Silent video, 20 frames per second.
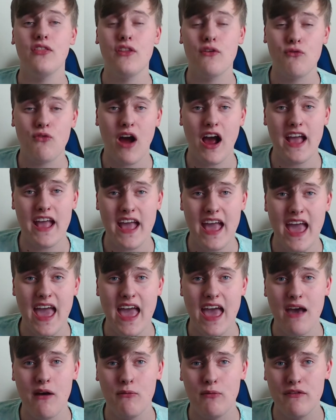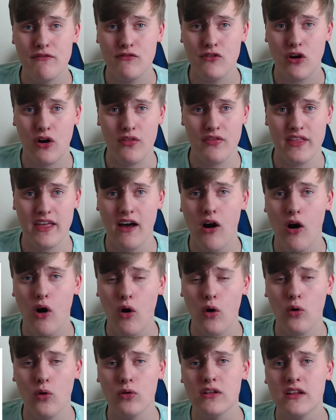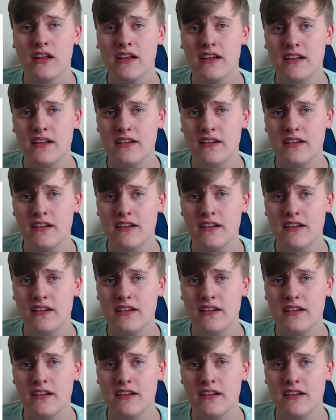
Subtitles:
the right here, we've got the whole